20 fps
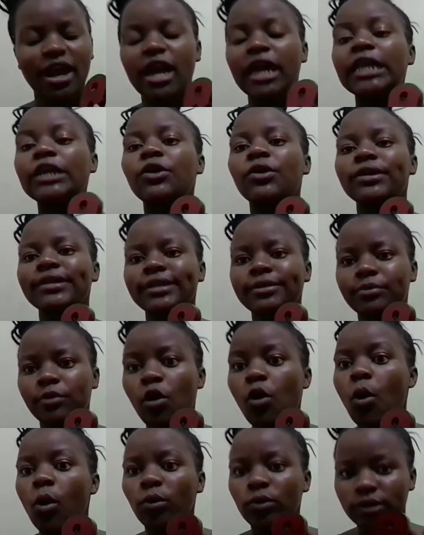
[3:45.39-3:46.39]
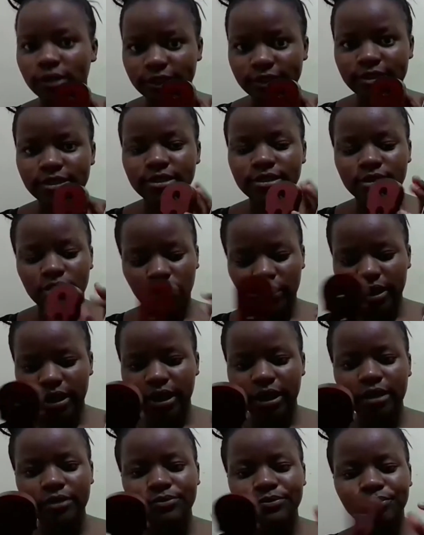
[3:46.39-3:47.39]
I'll call them holes,
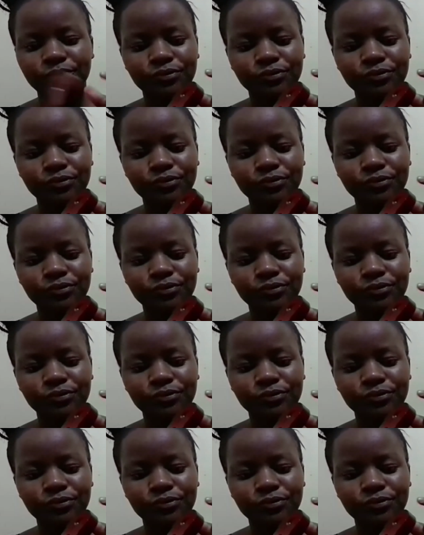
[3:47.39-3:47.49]
okay,